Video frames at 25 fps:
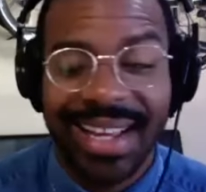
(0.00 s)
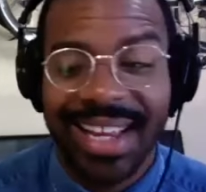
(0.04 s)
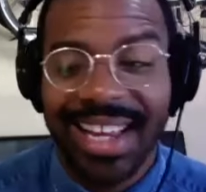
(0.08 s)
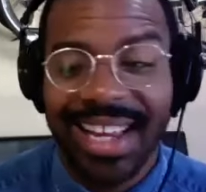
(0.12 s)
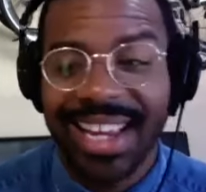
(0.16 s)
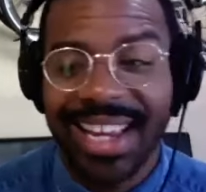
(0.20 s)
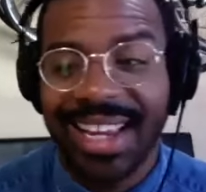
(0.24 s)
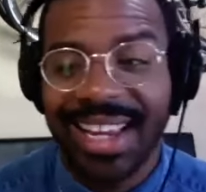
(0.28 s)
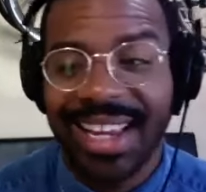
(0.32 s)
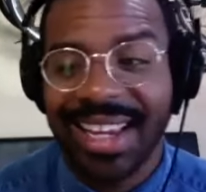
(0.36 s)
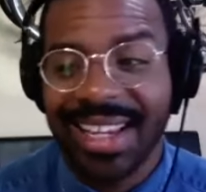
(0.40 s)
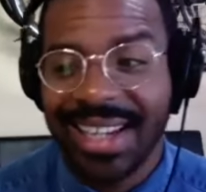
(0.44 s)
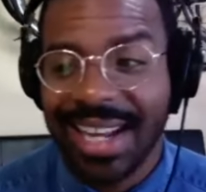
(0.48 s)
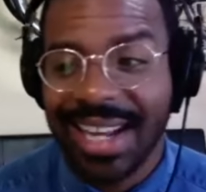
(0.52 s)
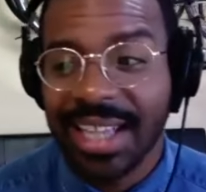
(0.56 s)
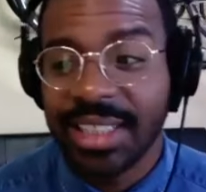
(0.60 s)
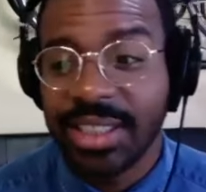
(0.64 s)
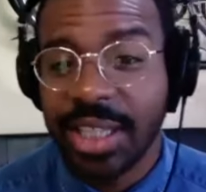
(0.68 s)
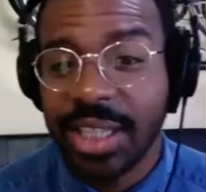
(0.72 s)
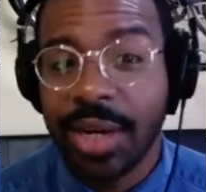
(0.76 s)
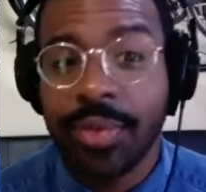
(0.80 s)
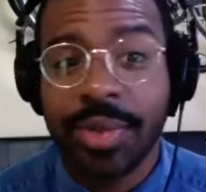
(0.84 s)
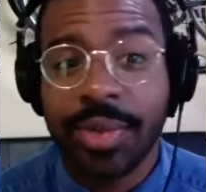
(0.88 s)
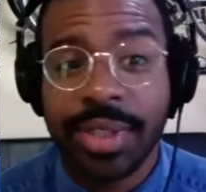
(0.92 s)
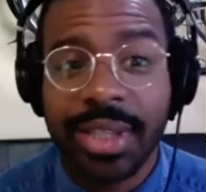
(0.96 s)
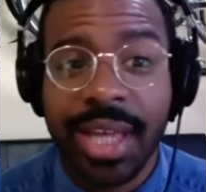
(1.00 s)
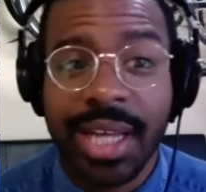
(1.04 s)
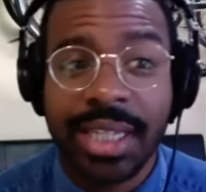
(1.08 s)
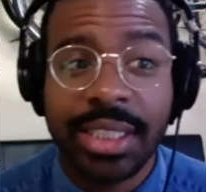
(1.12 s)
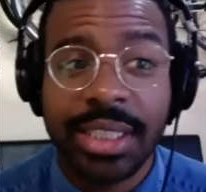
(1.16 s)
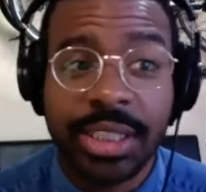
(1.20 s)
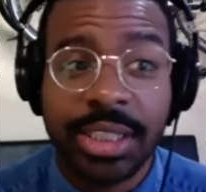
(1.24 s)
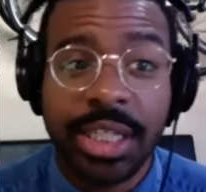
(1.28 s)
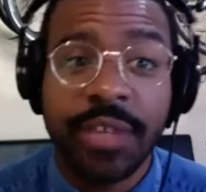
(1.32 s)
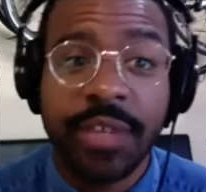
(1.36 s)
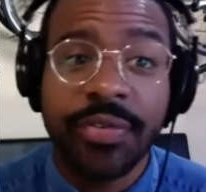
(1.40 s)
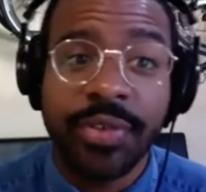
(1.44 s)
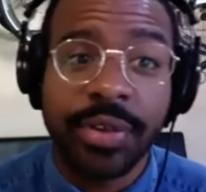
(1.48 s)
And I dealt with a lot
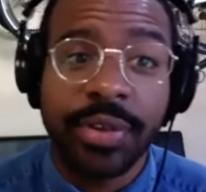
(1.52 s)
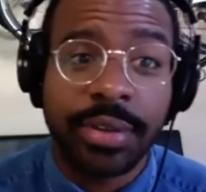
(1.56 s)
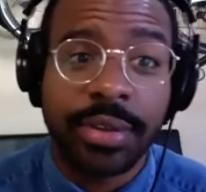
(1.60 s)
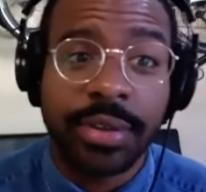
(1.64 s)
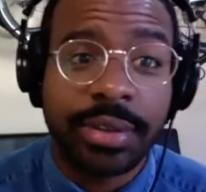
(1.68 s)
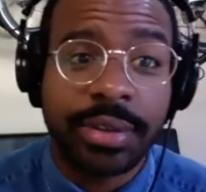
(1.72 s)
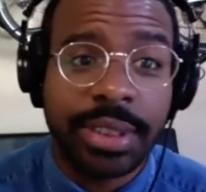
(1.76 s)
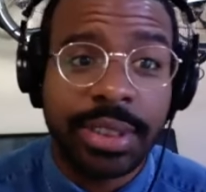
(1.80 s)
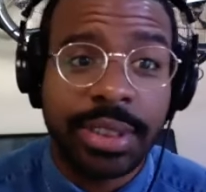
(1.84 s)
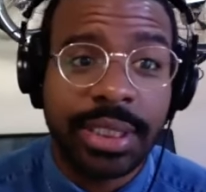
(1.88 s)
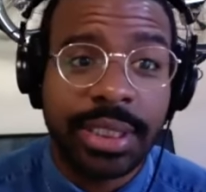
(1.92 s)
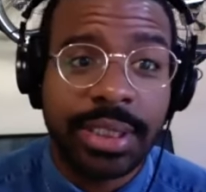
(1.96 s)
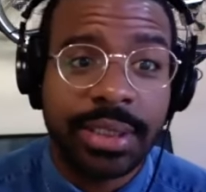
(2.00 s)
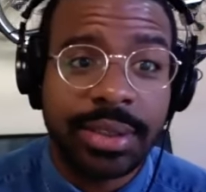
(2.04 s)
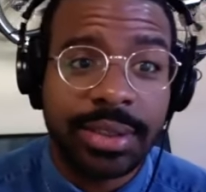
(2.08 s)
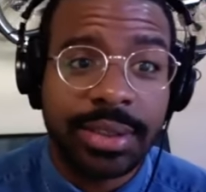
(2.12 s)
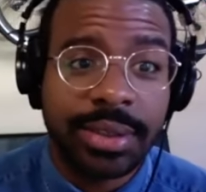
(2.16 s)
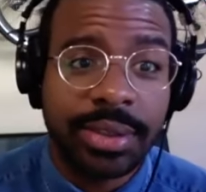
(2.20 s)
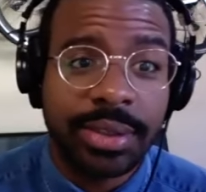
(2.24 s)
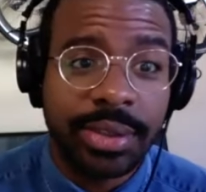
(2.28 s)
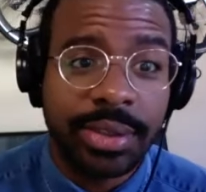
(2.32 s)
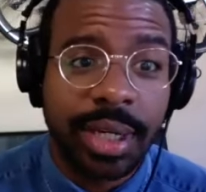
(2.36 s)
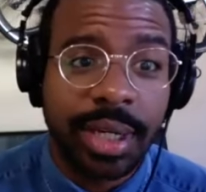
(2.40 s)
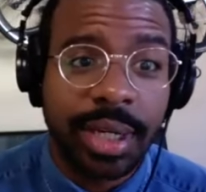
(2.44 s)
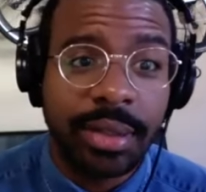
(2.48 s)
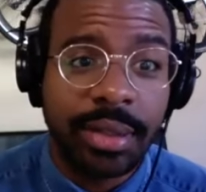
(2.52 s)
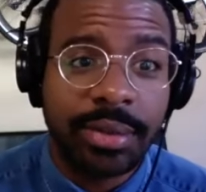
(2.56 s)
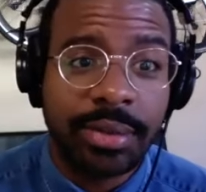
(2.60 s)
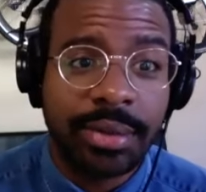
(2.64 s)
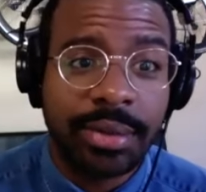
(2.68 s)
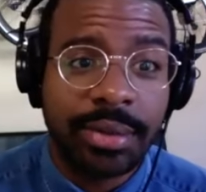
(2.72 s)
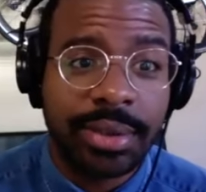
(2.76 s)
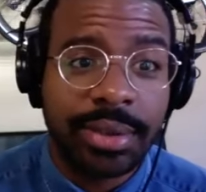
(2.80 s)
of difficulty, you know.